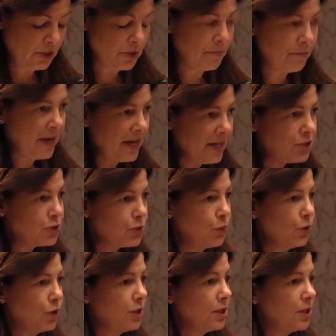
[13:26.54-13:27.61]
to make
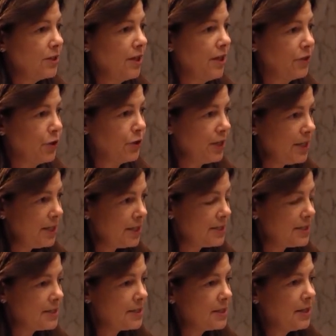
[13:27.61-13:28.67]
sure that there
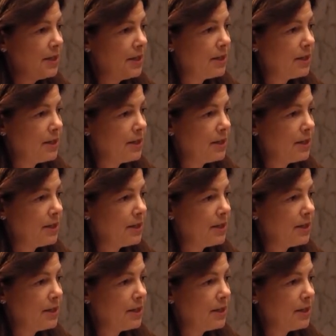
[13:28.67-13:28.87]
is,